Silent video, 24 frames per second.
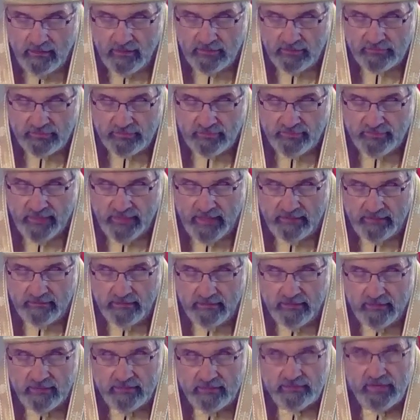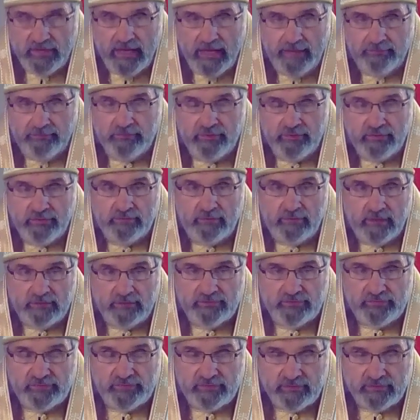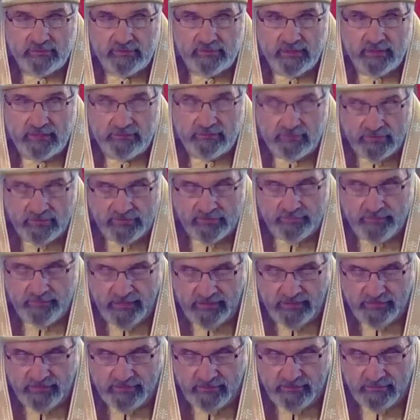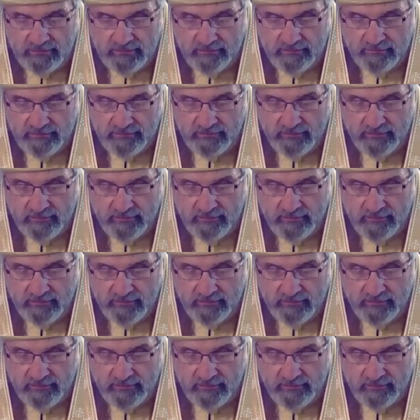Also, that has happened to us at Chrismation.